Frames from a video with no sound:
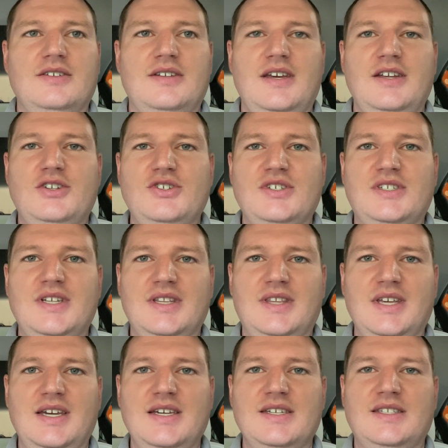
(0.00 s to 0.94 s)
interesting
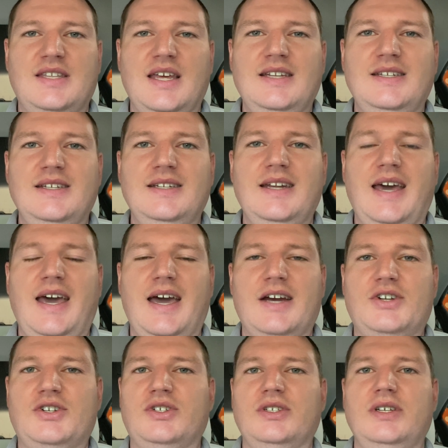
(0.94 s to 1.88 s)
thing is they didn't
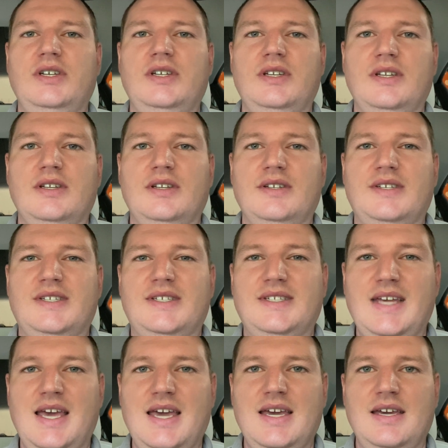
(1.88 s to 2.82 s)
actually
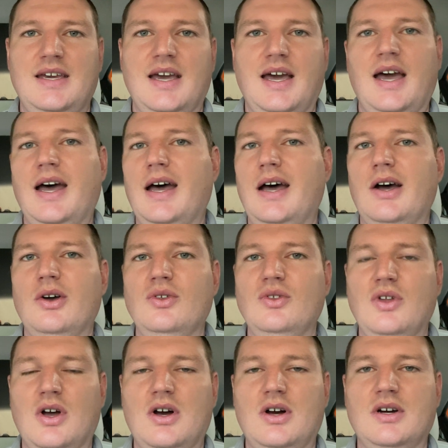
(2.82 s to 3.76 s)
say how
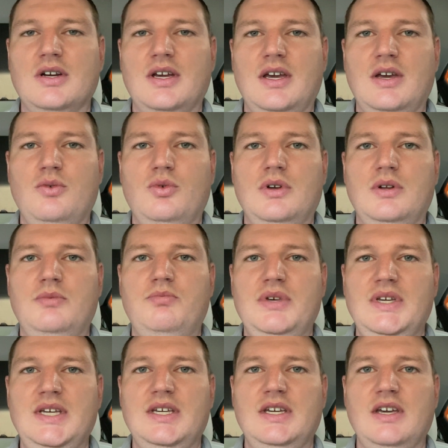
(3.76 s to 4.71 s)
long it would
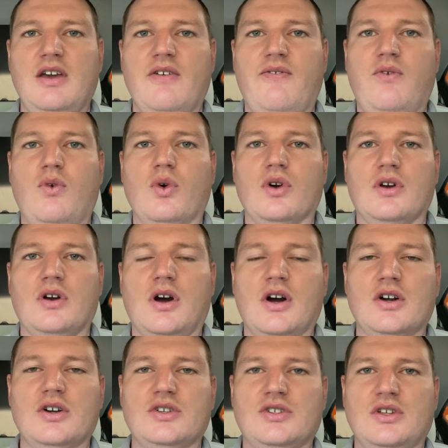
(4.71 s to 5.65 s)
be for
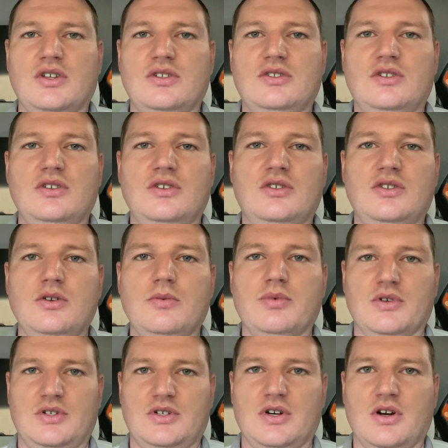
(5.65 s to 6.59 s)
cars to
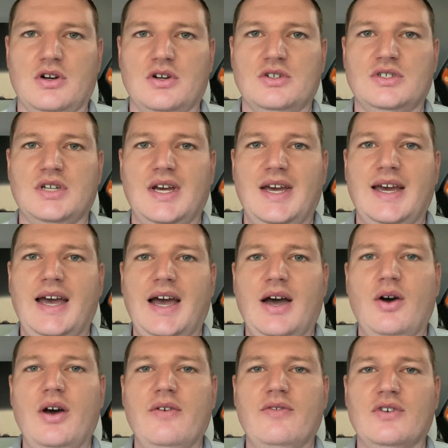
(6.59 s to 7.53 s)
supercharge.
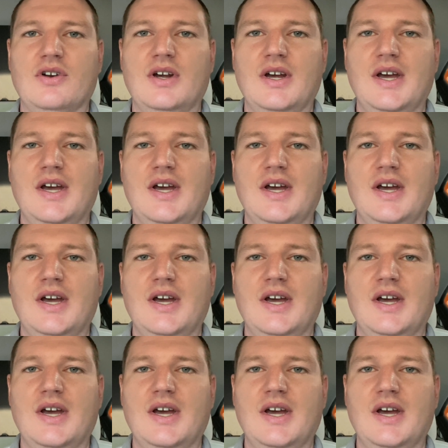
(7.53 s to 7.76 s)
However,